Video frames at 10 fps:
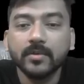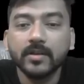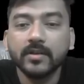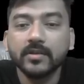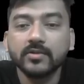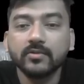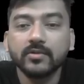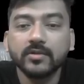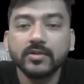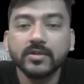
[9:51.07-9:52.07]
n is equal to,
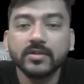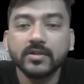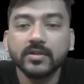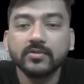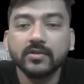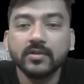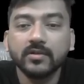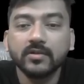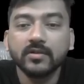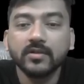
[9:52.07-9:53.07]
this is the series actually,
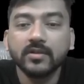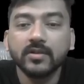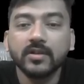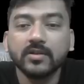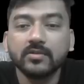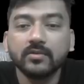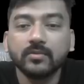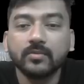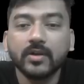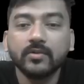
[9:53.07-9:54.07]
n is equal to
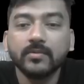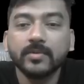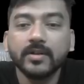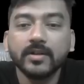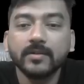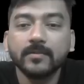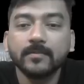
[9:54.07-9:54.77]
1 to infinity